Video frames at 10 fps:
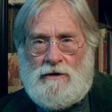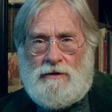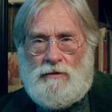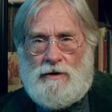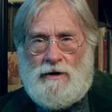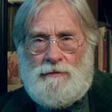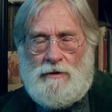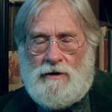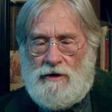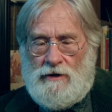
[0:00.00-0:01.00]
look the word up
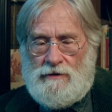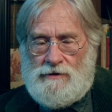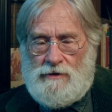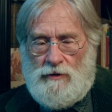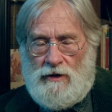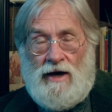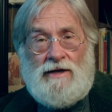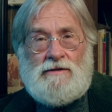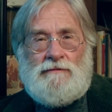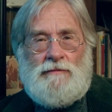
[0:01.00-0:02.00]
online and see what
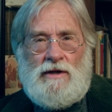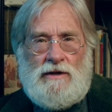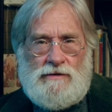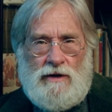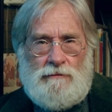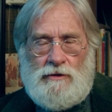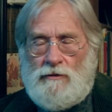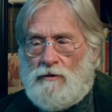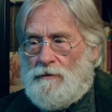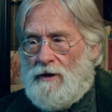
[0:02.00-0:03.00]
kinds of meanings come to
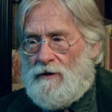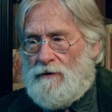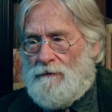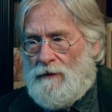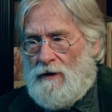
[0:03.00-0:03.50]
the word pattern.